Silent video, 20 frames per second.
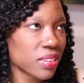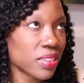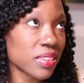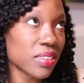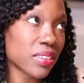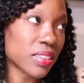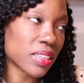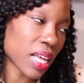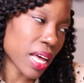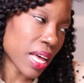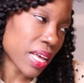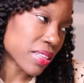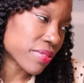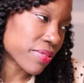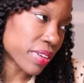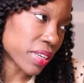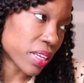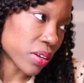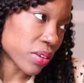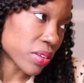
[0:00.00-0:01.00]
good. Since the last
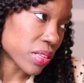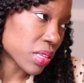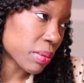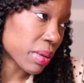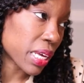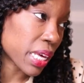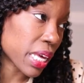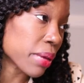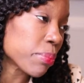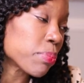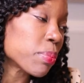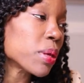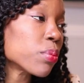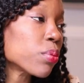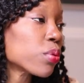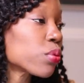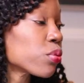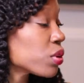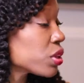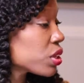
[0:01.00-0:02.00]
video, it seemed like
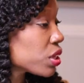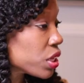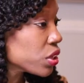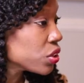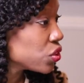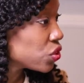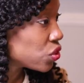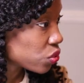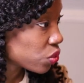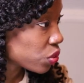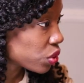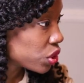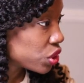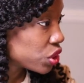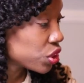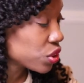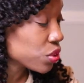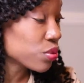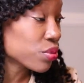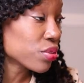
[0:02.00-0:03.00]
people really enjoyed
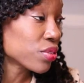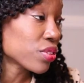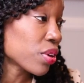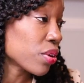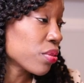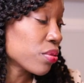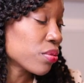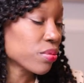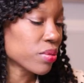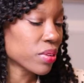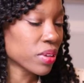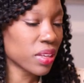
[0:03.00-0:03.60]
you. So